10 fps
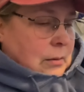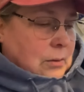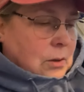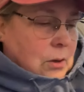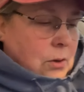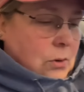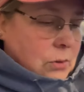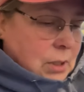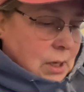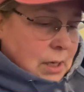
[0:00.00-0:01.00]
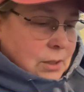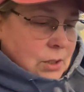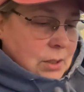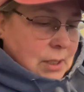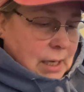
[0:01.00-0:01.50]
Uh oh did I
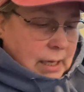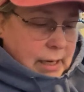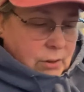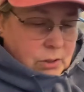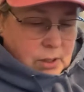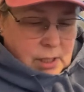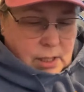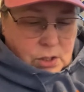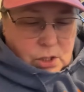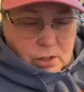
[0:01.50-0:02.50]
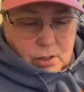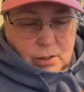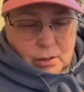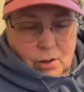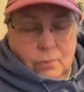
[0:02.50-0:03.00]
just take out stitches?
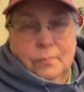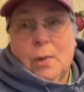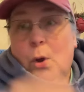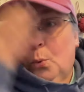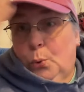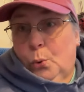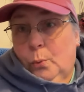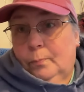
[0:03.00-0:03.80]
No. Phew.